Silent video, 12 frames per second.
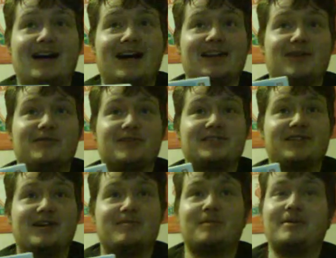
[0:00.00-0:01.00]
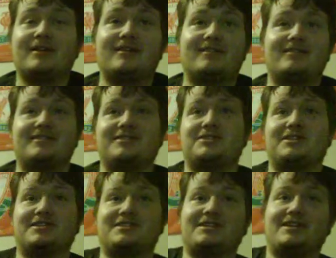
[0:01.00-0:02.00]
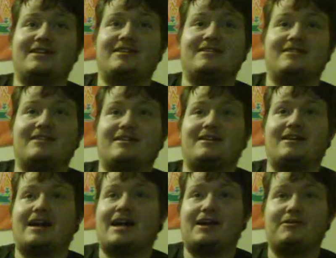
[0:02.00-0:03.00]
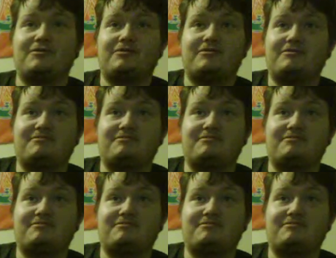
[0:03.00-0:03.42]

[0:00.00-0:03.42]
I love this game. I mean, as you can see, I have